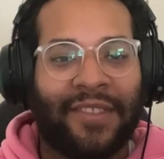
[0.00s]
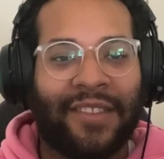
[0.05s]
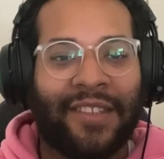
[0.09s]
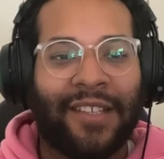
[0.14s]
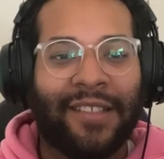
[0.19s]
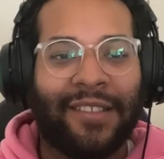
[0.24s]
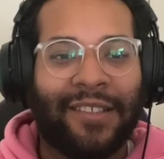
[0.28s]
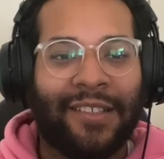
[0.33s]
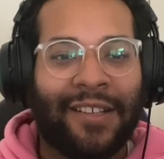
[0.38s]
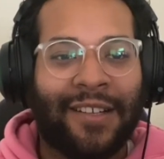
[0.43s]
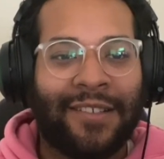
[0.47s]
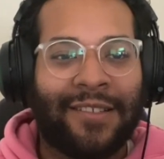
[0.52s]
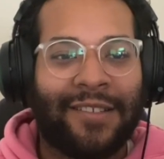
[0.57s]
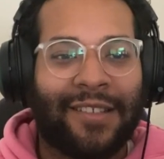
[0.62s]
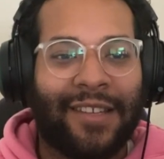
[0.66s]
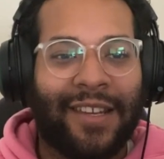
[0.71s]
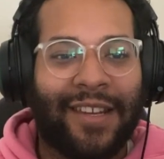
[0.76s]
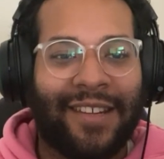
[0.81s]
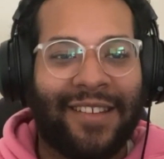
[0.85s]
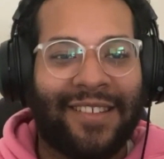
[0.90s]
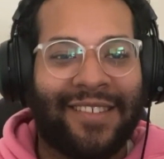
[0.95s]
The lunch
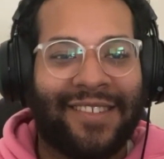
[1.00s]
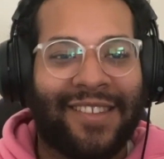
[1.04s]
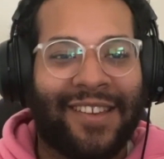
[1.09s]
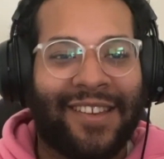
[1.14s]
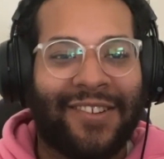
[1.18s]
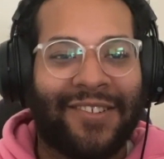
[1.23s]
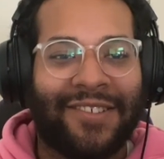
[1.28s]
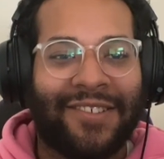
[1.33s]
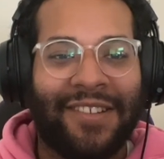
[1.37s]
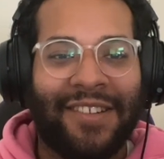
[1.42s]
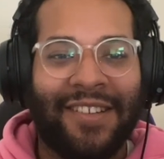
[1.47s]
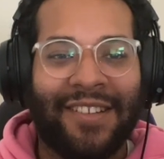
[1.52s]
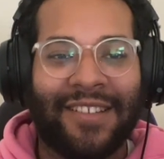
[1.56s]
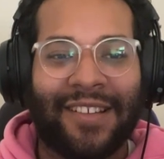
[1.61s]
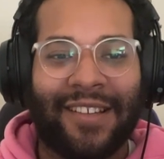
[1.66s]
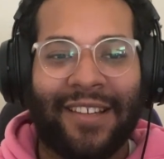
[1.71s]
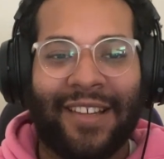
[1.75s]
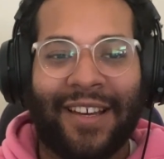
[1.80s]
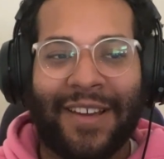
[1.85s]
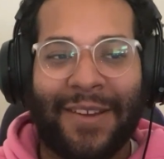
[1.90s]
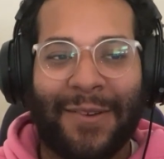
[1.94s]
lady's there. She's
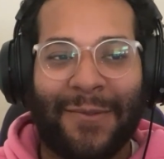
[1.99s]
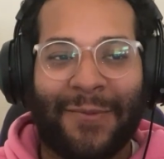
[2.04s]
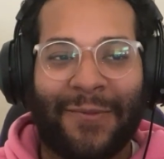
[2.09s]
alive.